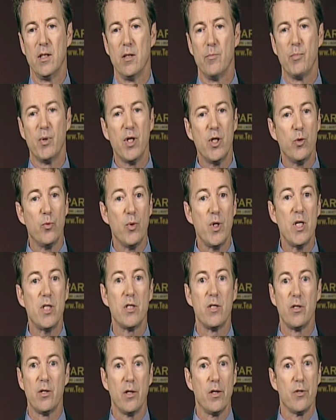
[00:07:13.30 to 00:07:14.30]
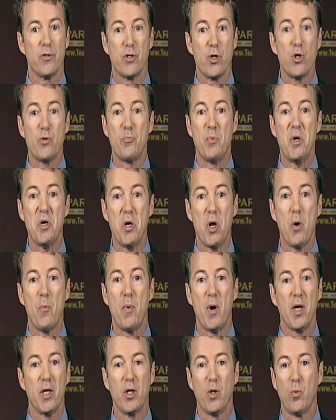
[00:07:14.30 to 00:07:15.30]
But in recent years, there's been
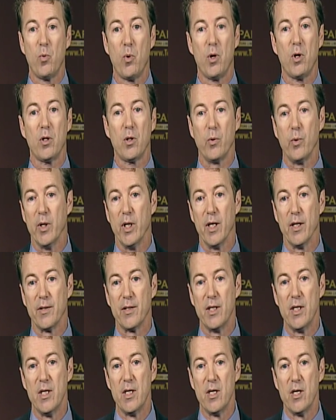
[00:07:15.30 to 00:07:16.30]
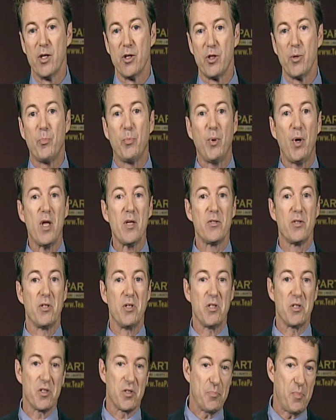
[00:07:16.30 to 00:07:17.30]
nobody to work with. The
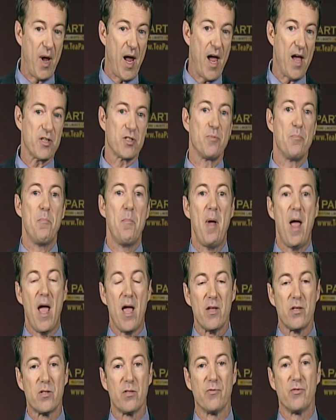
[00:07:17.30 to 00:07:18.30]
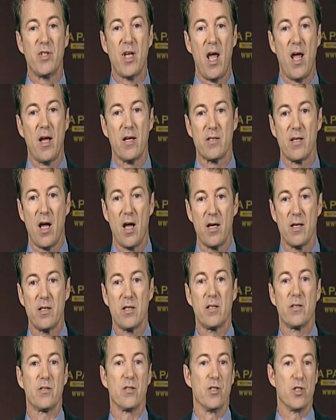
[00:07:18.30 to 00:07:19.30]
president's passed massive tax
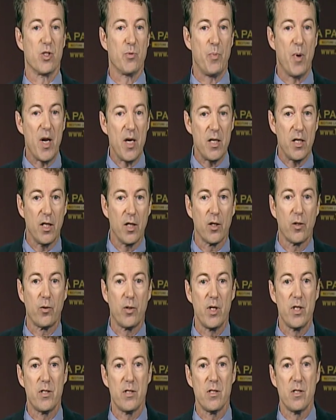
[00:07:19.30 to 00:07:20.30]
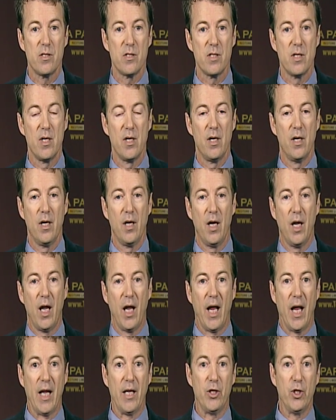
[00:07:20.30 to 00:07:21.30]
hikes and spending increases.
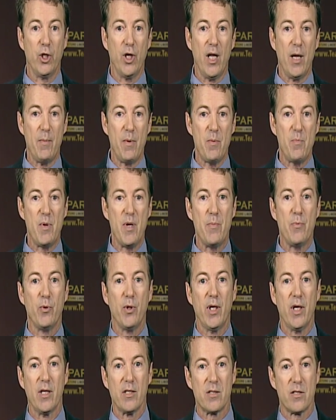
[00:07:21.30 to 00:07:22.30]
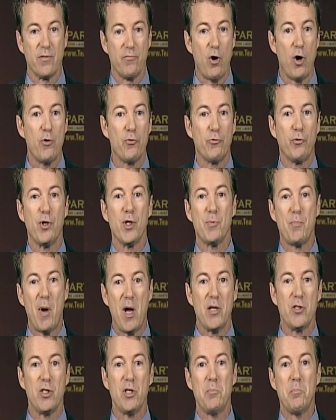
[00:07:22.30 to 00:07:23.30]
And you know how many people he gets to vote for his
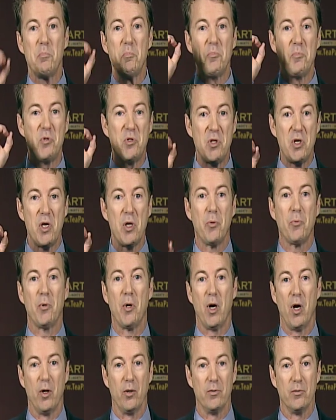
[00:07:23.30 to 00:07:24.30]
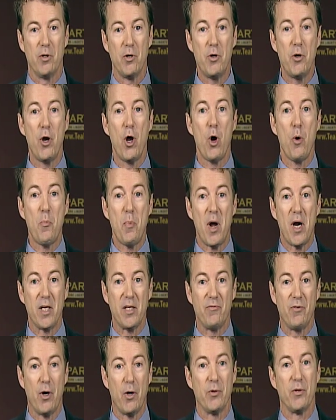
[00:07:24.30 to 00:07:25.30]
budget? 0. Nobody
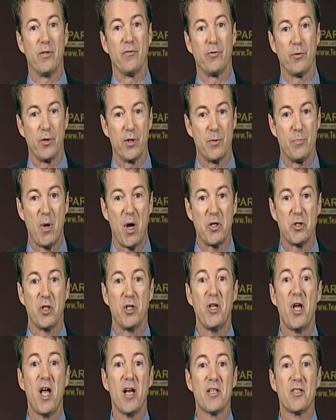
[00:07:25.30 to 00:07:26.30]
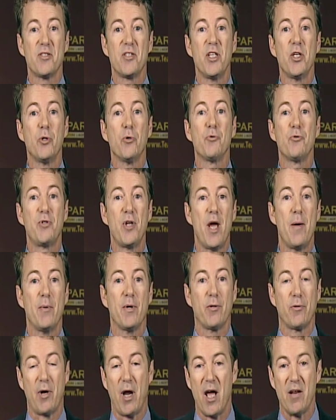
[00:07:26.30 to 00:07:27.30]
voted for his budget. Not a single
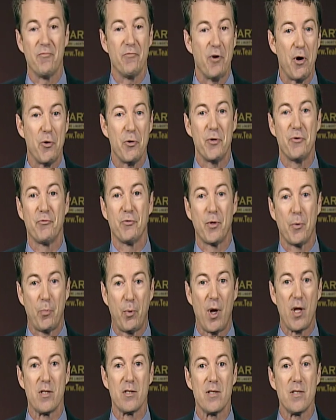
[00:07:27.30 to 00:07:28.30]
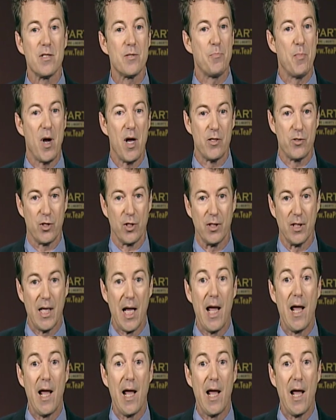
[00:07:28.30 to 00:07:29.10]
Democrat voted for the president's budget.